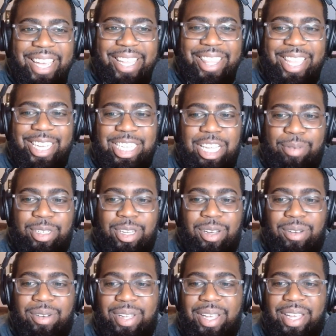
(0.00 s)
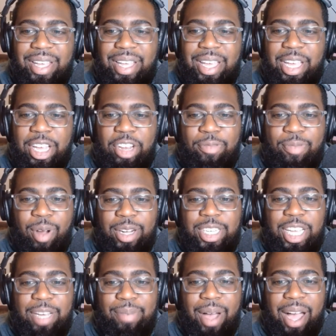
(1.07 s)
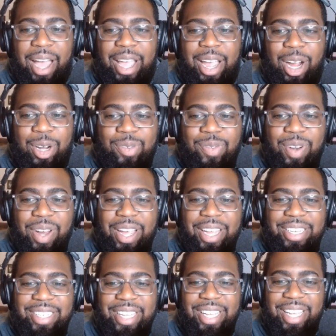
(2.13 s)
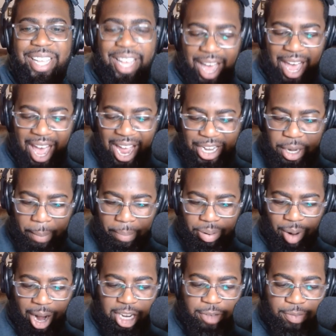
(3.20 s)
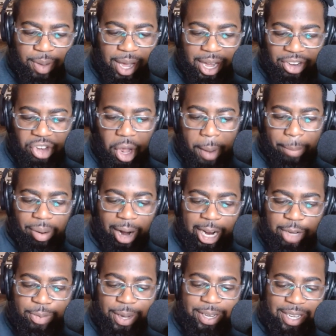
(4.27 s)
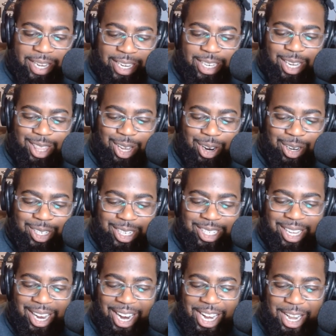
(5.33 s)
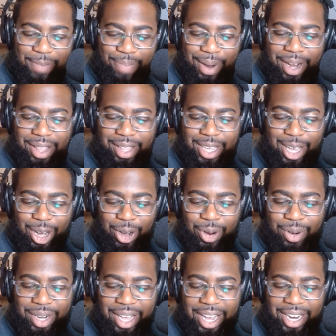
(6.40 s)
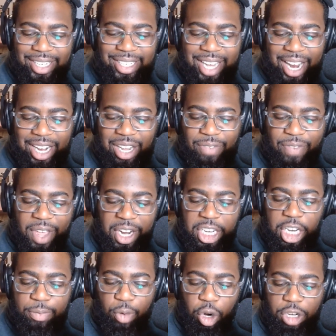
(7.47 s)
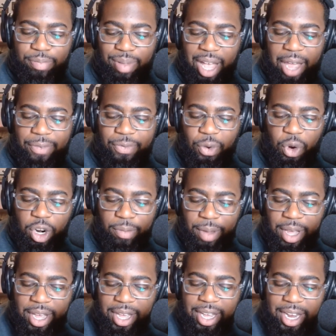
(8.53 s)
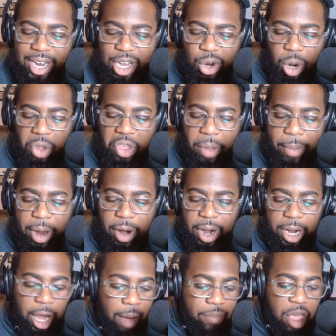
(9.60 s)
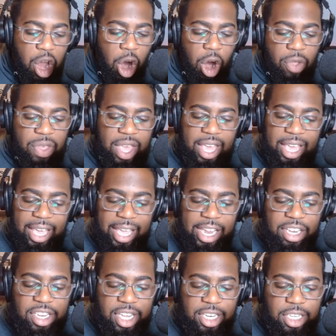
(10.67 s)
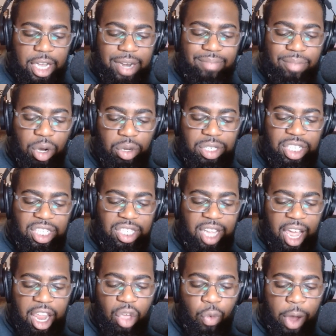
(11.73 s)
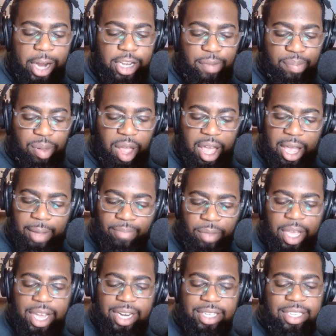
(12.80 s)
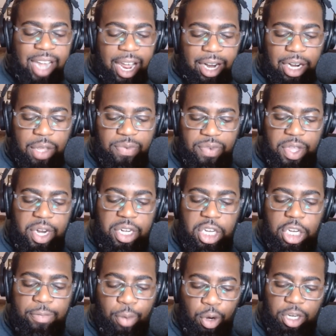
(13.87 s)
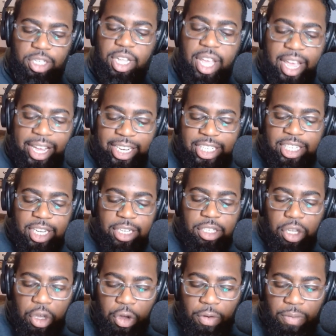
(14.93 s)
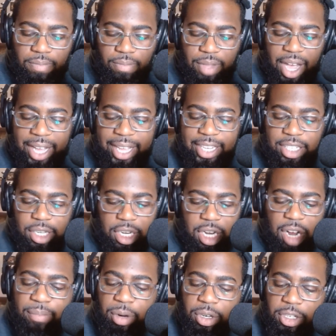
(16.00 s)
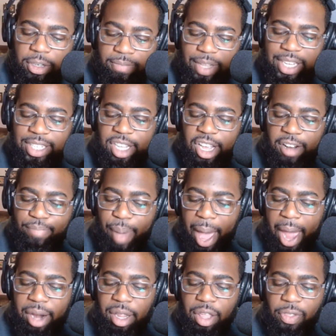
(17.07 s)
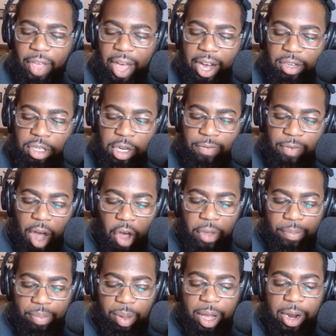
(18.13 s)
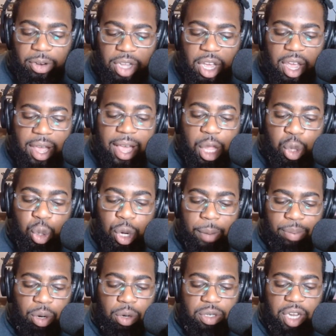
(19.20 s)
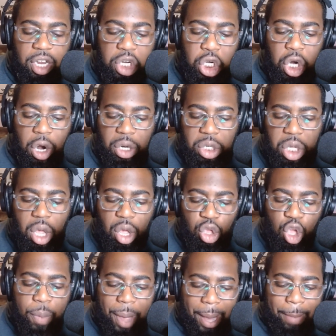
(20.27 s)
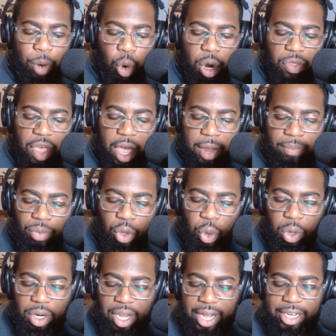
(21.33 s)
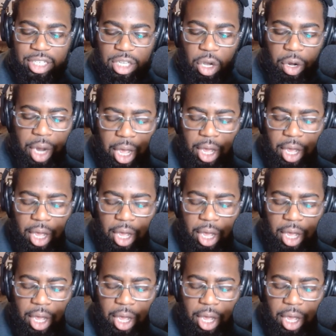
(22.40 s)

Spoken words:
This episode is brought to you by our friends at Prize Picks. Prize Picks is the largest independently owned daily fantasy sports platform in North America. They are the easiest and most exciting way to play daily fantasy sports. It's just you against the numbers. Instead of battling thousands of other players, including pros and sharks, you pick more than or less than